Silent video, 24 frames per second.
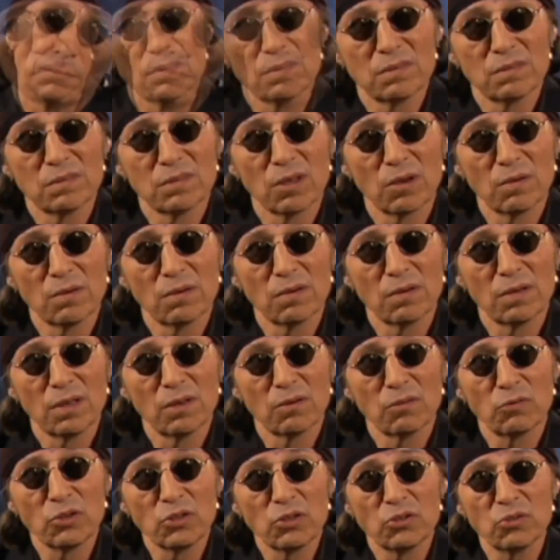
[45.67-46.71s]
The,
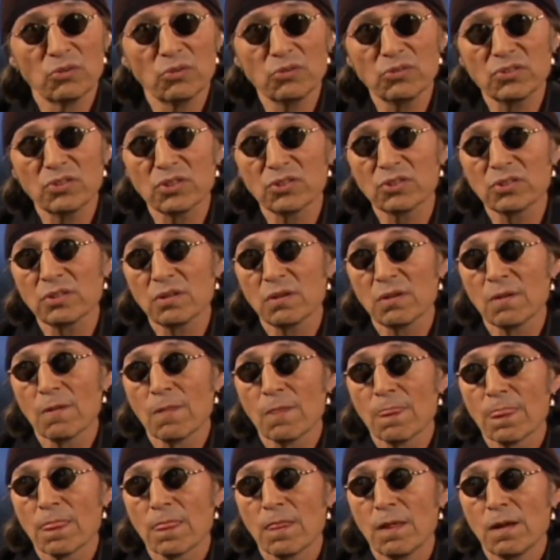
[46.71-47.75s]
it reduces
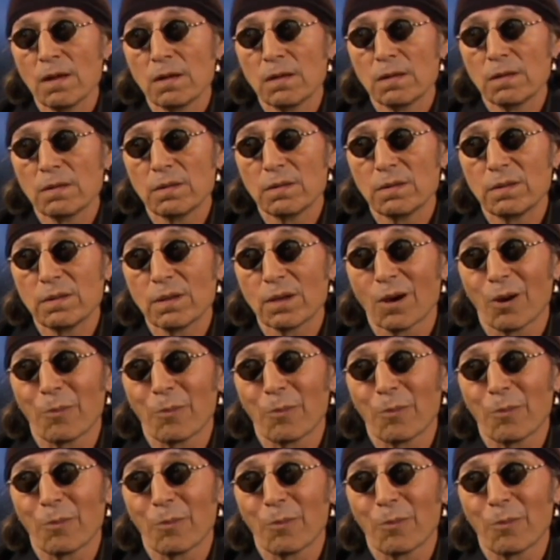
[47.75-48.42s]
the